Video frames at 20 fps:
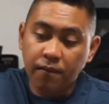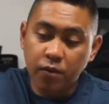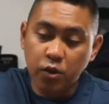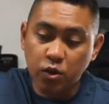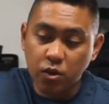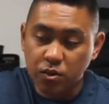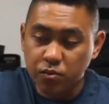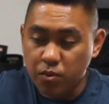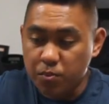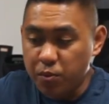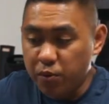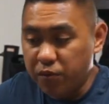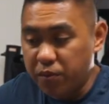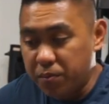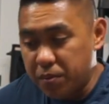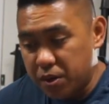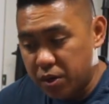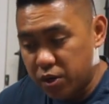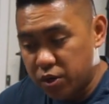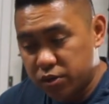You can remove the
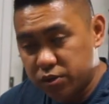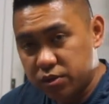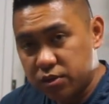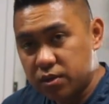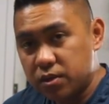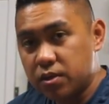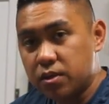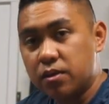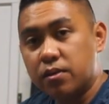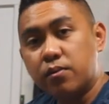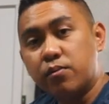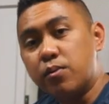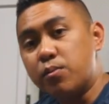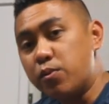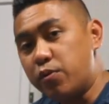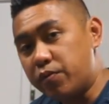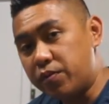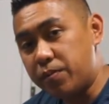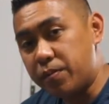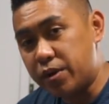mirrors.
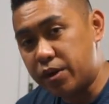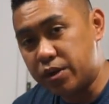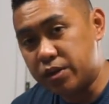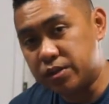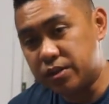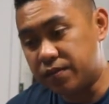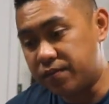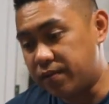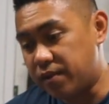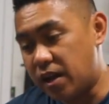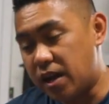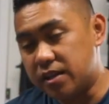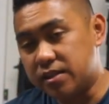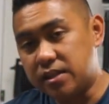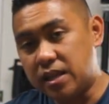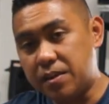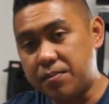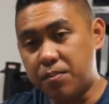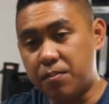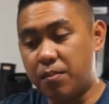If not,
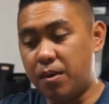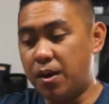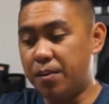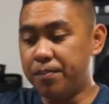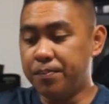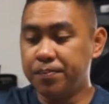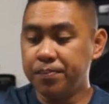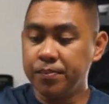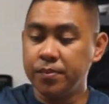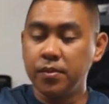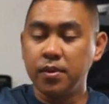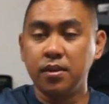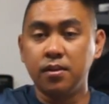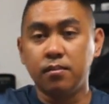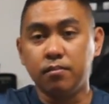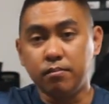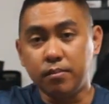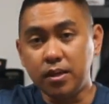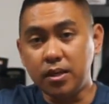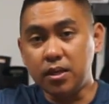tape them up.
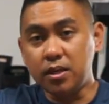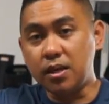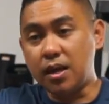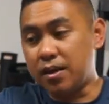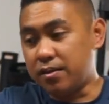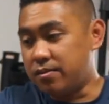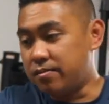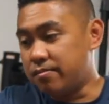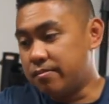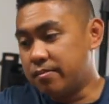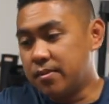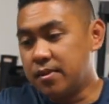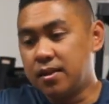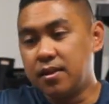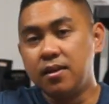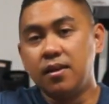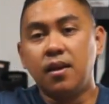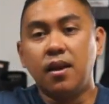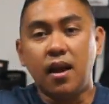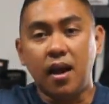Me, I
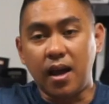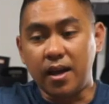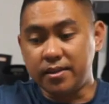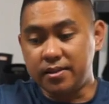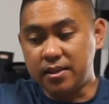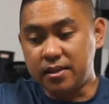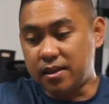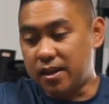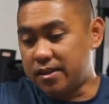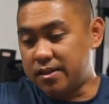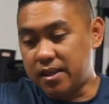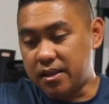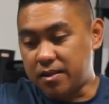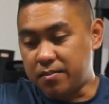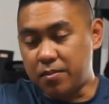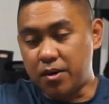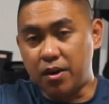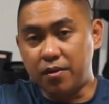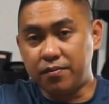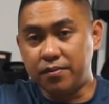take
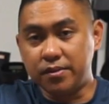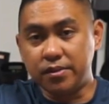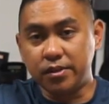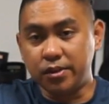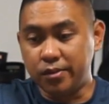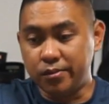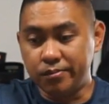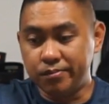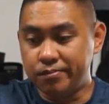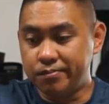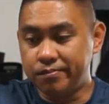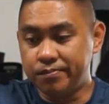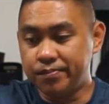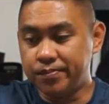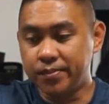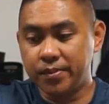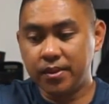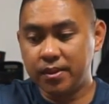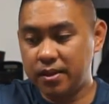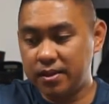them off.
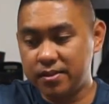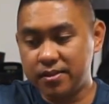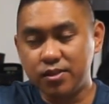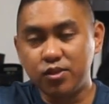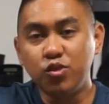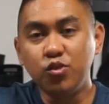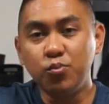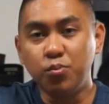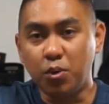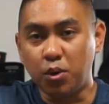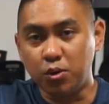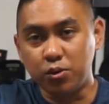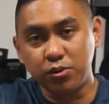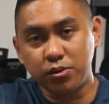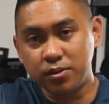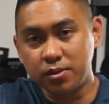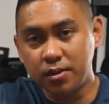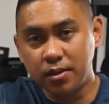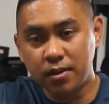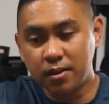It's 2
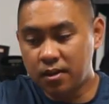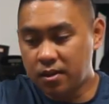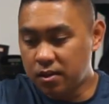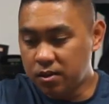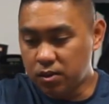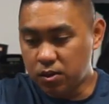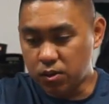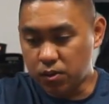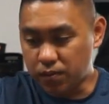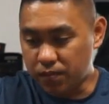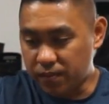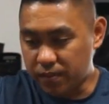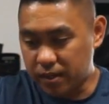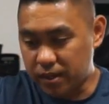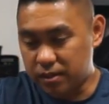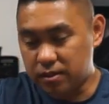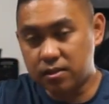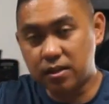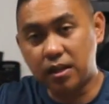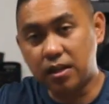bolts. You can
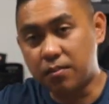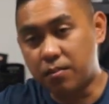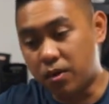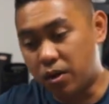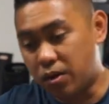freaking take them